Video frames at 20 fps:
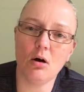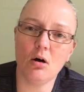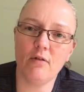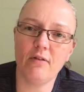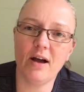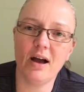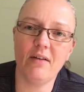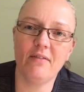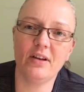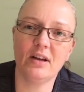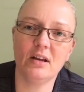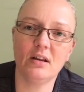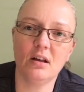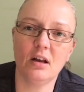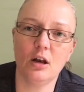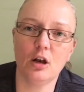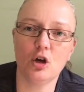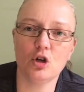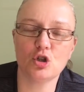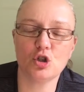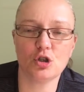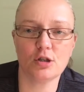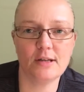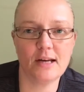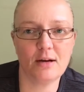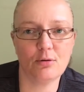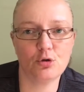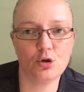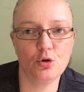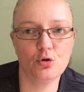of having lost
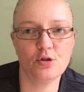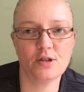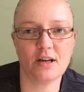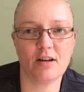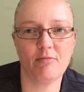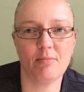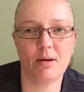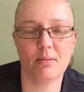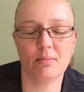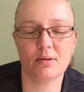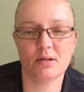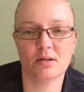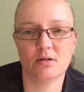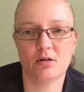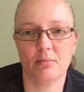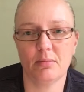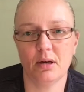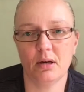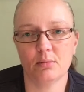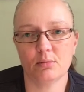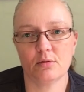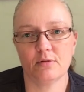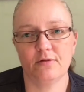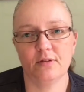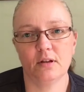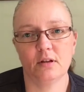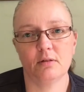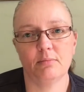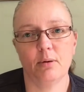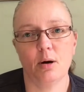now 2 staff members and not been able to
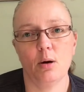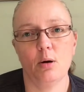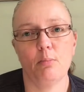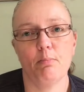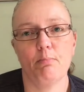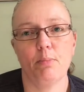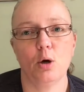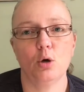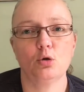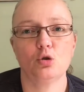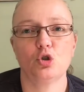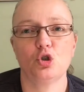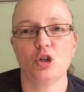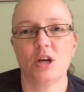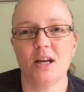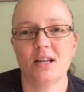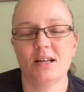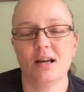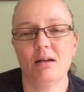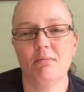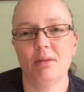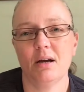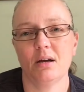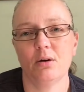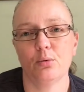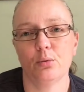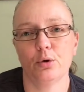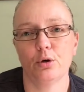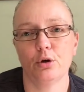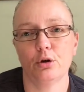fill the post yet, I'm
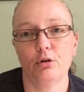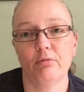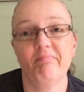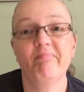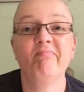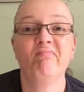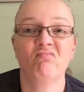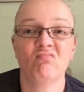back at work.